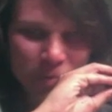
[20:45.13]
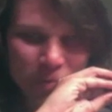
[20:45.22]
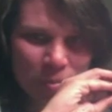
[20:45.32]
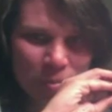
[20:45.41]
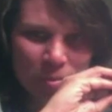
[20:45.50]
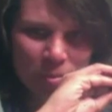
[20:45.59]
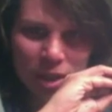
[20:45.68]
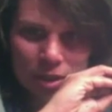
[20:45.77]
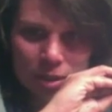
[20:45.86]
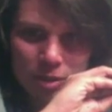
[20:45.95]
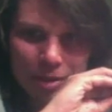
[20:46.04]
right?
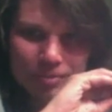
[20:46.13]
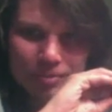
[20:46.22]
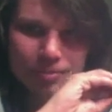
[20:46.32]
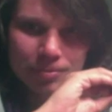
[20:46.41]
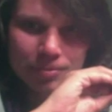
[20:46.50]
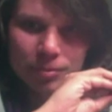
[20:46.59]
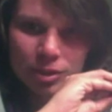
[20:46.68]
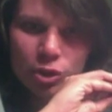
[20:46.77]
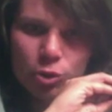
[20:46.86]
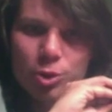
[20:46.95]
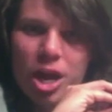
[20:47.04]
So we
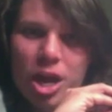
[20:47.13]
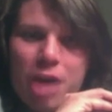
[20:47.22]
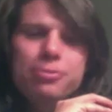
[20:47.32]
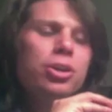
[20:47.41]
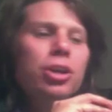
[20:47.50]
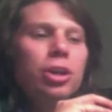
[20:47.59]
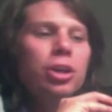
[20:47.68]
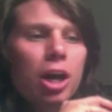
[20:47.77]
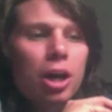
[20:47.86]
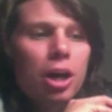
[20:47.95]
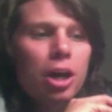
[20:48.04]
have
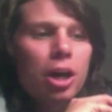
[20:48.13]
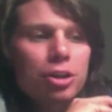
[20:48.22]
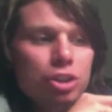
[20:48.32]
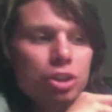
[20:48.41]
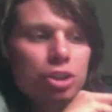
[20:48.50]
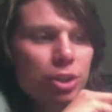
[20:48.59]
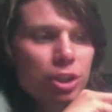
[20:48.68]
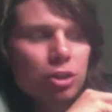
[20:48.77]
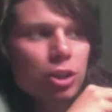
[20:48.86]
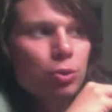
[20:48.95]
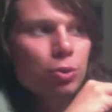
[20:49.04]
something here that
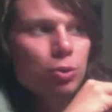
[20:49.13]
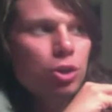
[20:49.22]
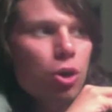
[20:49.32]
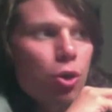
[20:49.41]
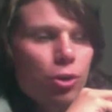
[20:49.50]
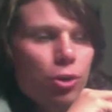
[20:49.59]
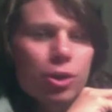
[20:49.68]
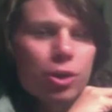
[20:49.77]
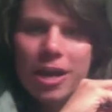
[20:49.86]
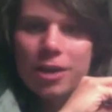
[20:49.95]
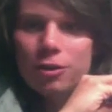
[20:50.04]
we call the 8
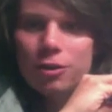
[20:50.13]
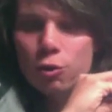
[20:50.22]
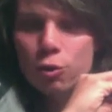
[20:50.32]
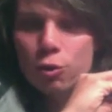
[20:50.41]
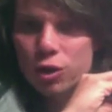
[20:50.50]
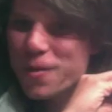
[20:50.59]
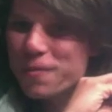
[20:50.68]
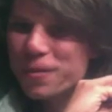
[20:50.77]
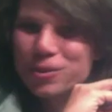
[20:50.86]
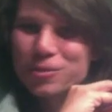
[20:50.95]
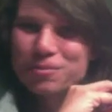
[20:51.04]
core commitments.
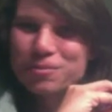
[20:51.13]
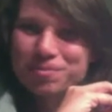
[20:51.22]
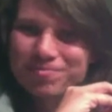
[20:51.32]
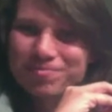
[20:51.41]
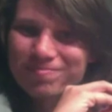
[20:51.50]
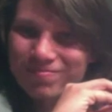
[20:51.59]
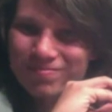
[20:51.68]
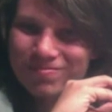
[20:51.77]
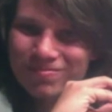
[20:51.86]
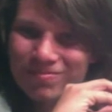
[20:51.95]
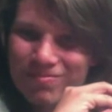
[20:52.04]

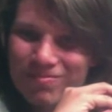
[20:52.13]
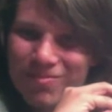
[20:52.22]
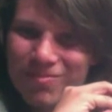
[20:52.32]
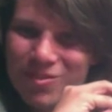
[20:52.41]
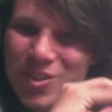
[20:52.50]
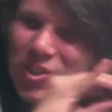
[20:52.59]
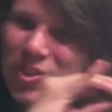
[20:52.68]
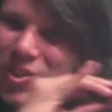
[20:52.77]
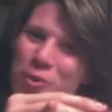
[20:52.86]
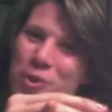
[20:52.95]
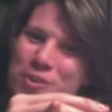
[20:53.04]
It's like the
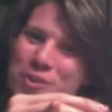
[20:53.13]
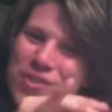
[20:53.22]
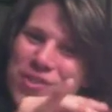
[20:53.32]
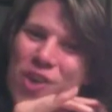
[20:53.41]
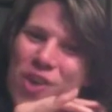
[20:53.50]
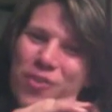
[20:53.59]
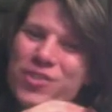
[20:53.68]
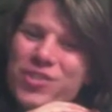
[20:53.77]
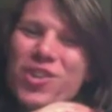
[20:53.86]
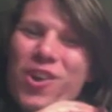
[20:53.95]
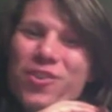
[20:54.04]
chakras. The
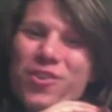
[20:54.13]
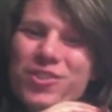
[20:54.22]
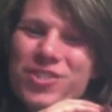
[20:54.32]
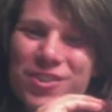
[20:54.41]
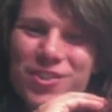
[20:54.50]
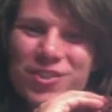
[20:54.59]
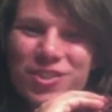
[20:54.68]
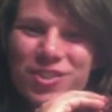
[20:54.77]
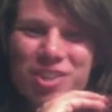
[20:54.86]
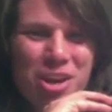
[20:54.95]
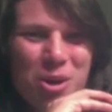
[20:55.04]
chakras is actually
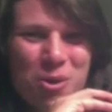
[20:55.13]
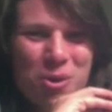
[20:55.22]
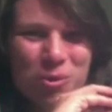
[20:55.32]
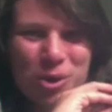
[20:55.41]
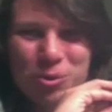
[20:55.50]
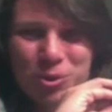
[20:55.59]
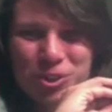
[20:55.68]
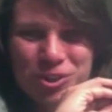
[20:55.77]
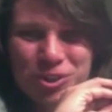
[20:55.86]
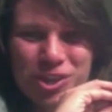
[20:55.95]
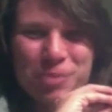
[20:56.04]
what I wanted to talk
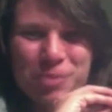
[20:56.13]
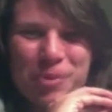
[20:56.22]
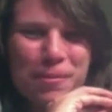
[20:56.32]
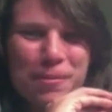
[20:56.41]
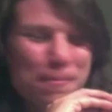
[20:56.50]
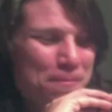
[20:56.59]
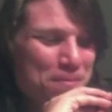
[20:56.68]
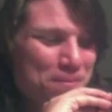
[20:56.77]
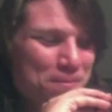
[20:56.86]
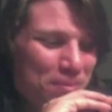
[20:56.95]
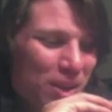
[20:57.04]
about.
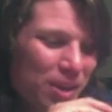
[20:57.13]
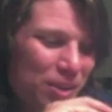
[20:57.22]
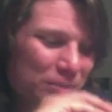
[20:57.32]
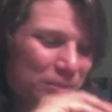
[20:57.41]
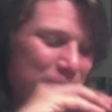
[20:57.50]
Do